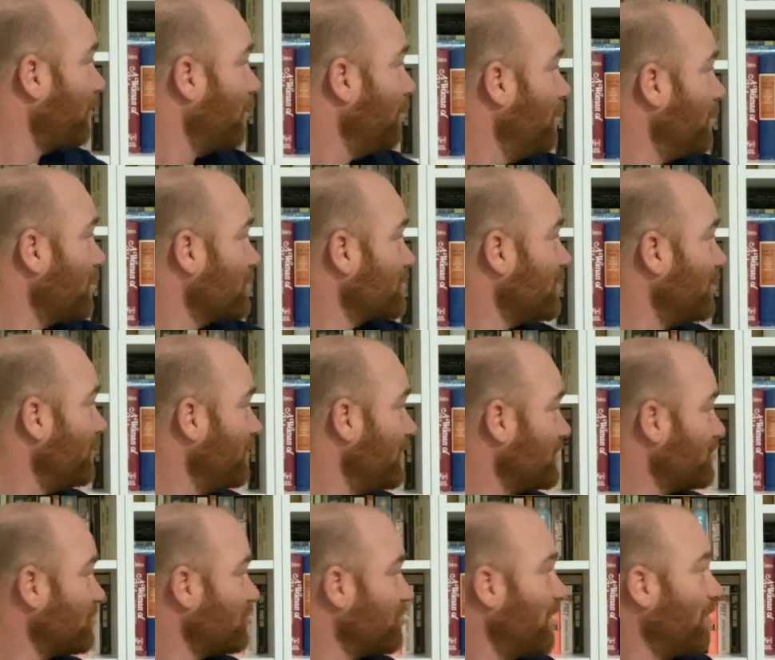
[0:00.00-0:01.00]
books on
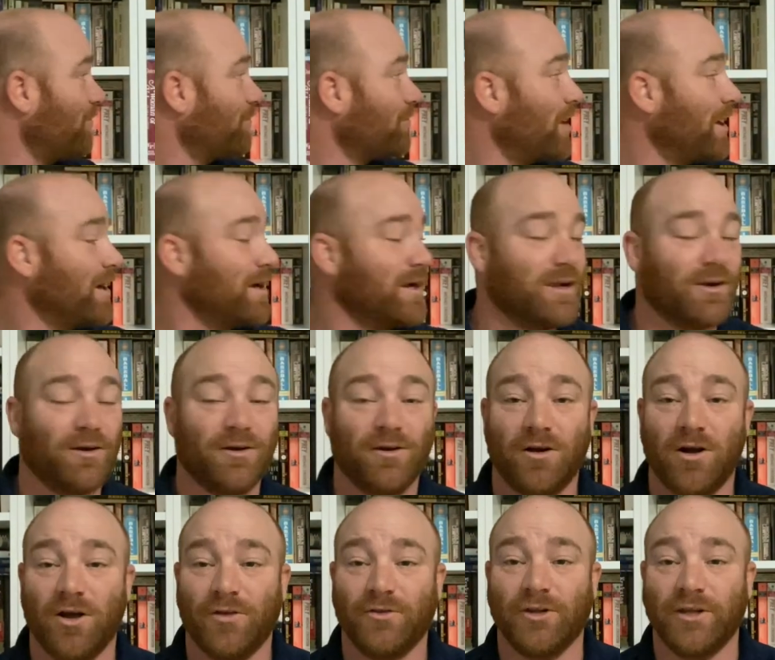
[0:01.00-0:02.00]
this shelf right here
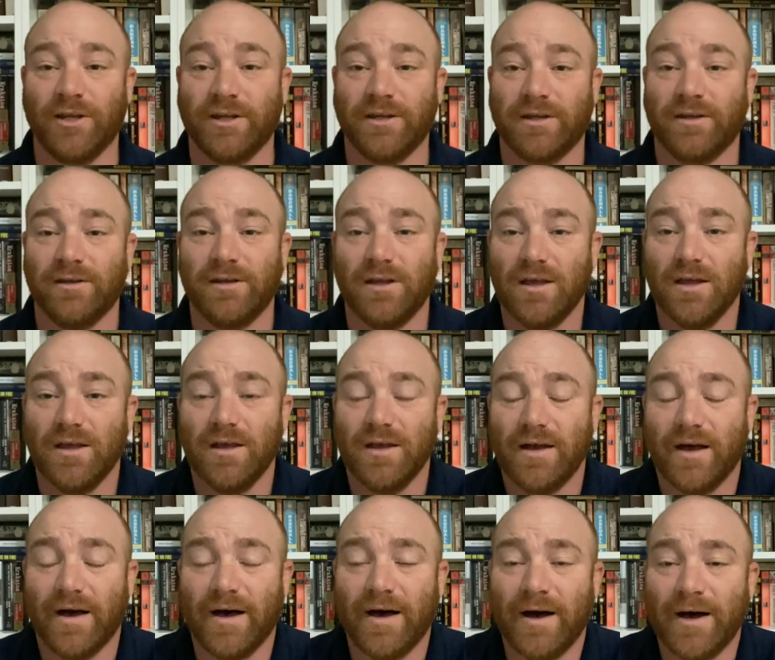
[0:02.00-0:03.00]
are on Lincoln.
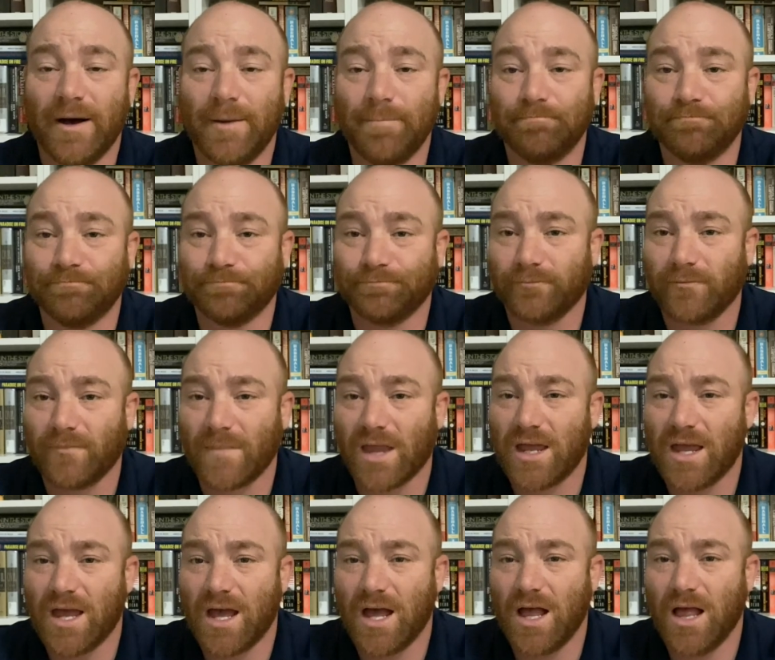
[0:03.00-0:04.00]
Um,
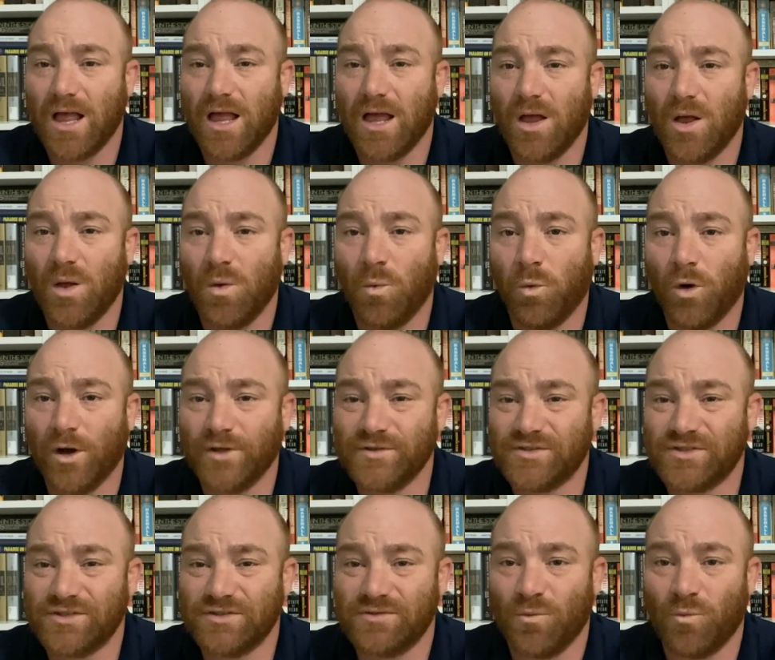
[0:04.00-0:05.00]

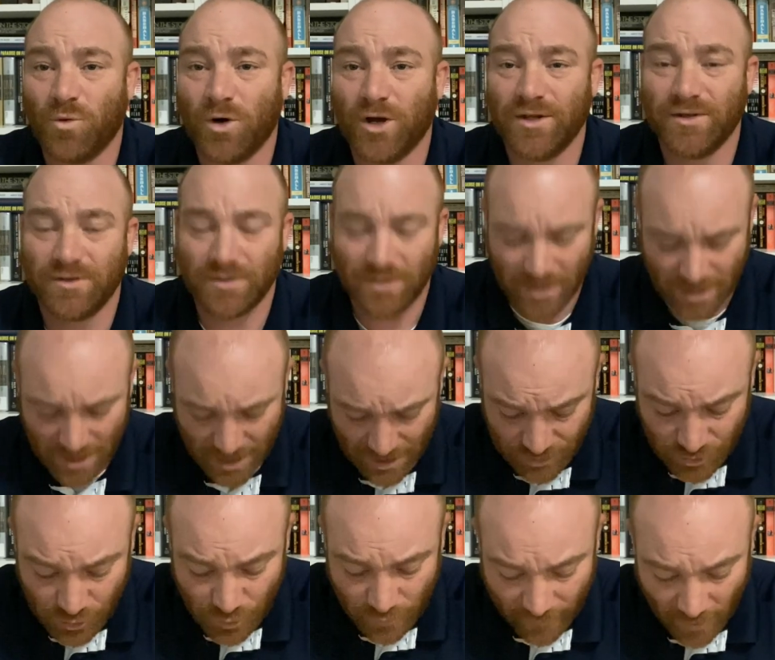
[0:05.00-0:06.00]
Once, one uh,
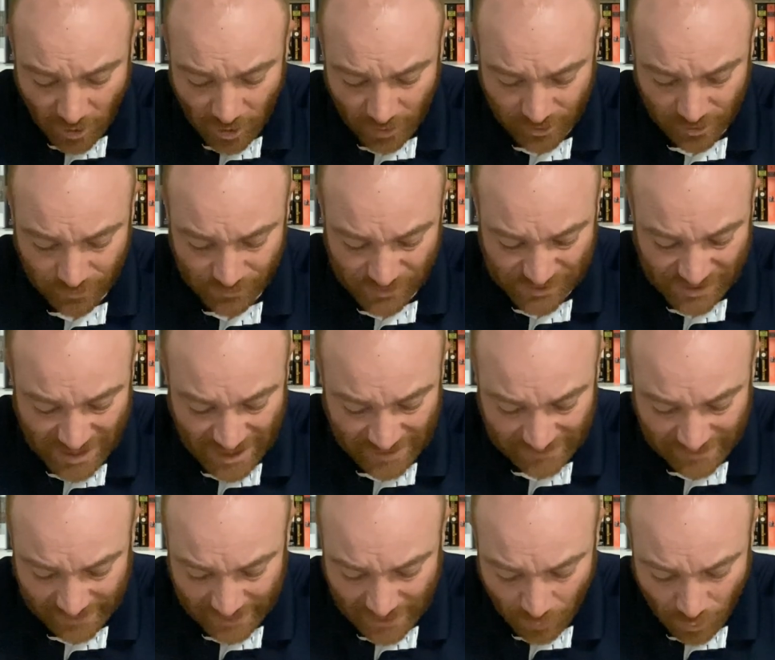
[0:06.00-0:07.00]
two-volume
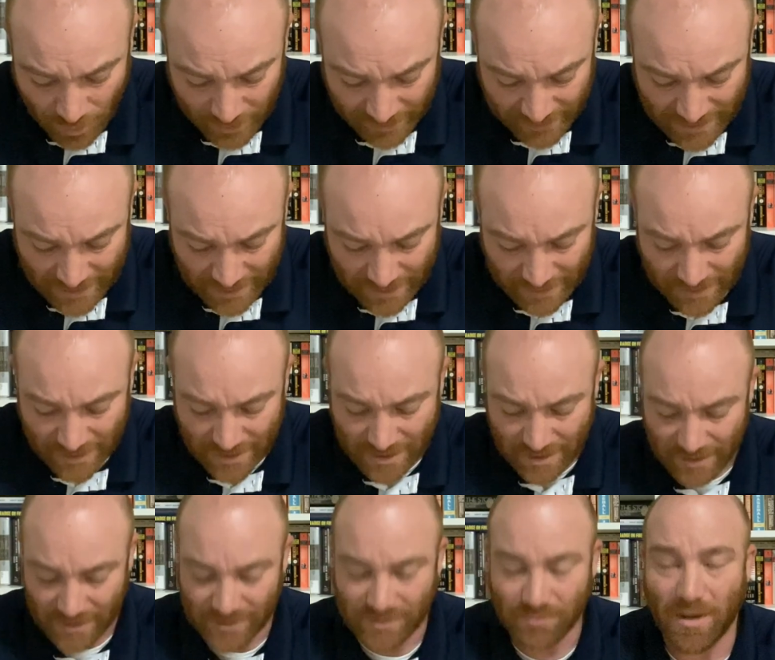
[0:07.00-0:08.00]
set that I want to get
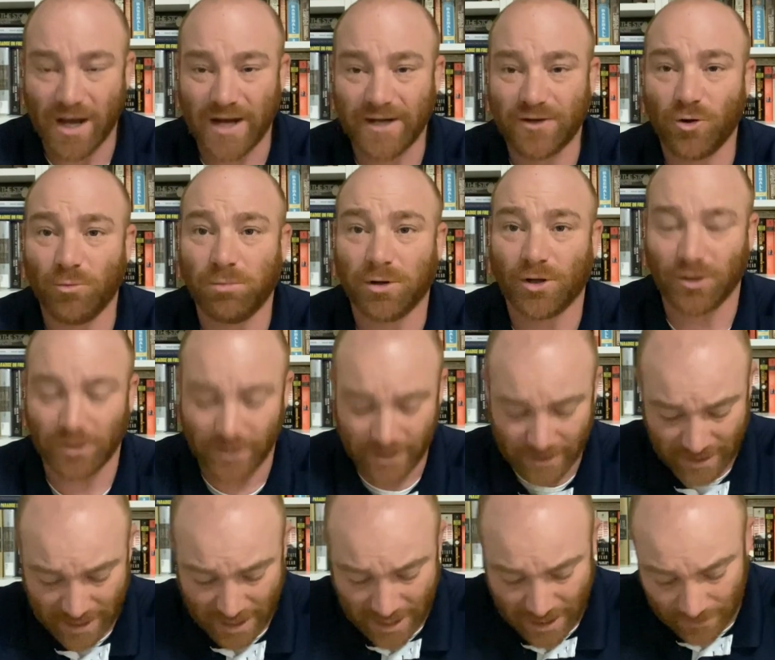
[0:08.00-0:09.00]
is Michael
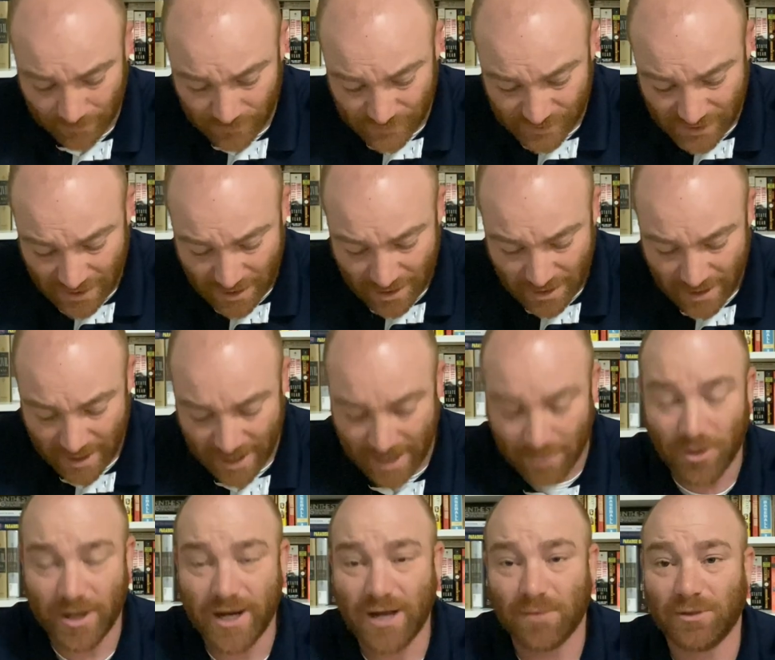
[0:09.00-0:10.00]
Burlingame's
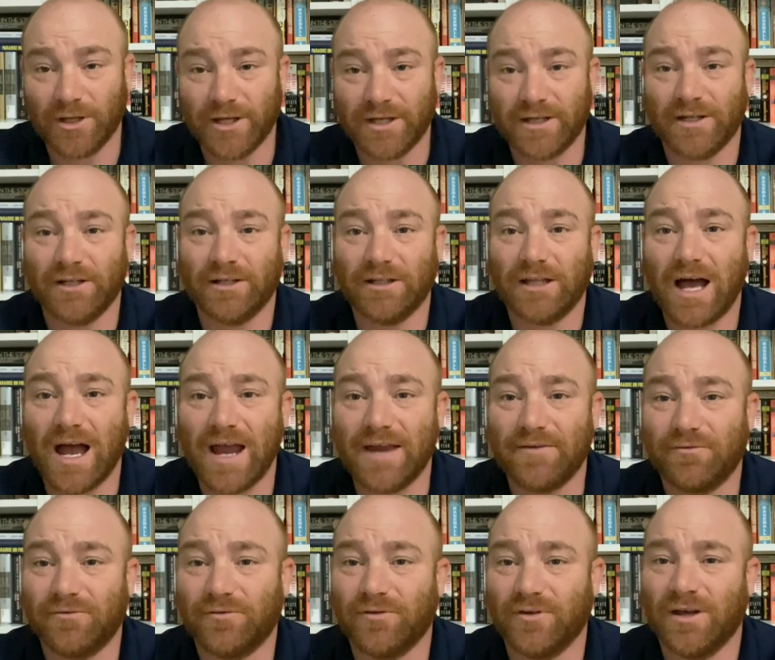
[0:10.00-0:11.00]
Abraham Lincoln: A
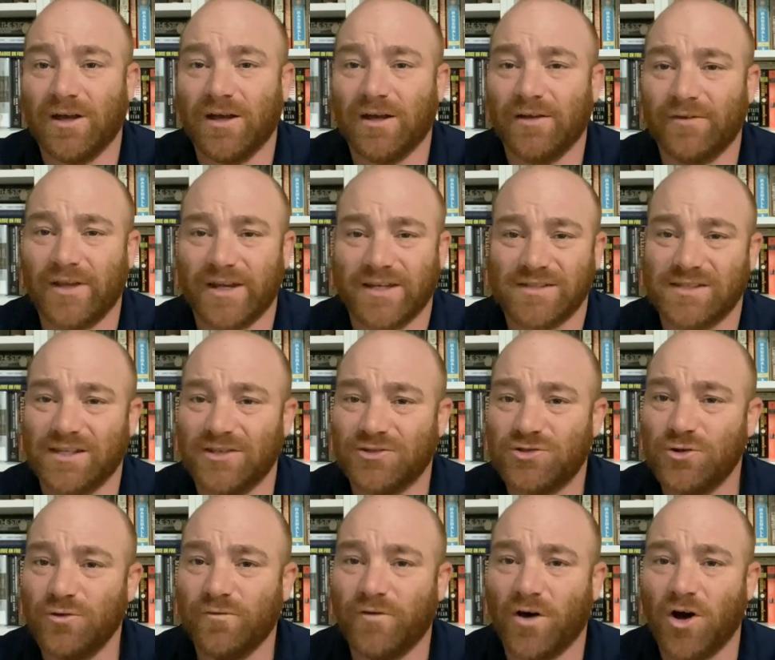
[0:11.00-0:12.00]
Life. Uh, and like I said,
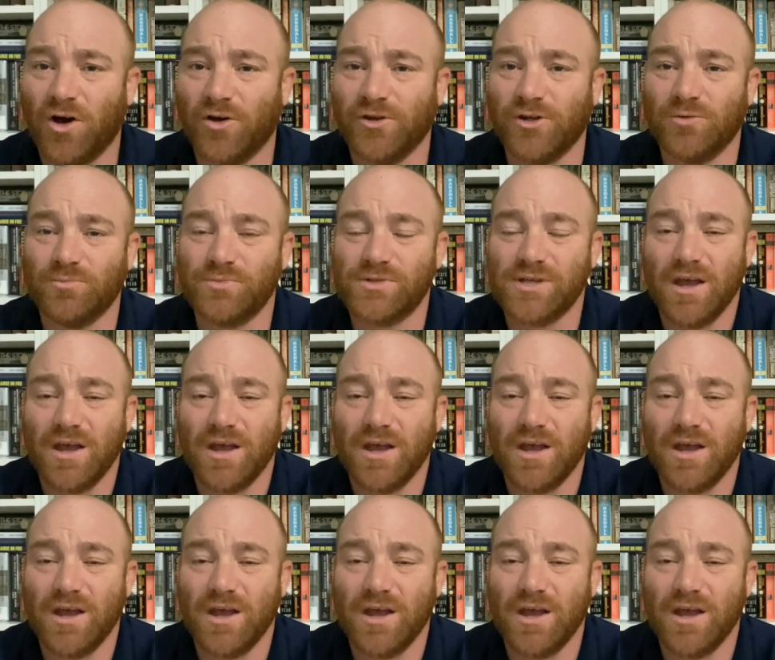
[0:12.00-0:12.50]
two volumes,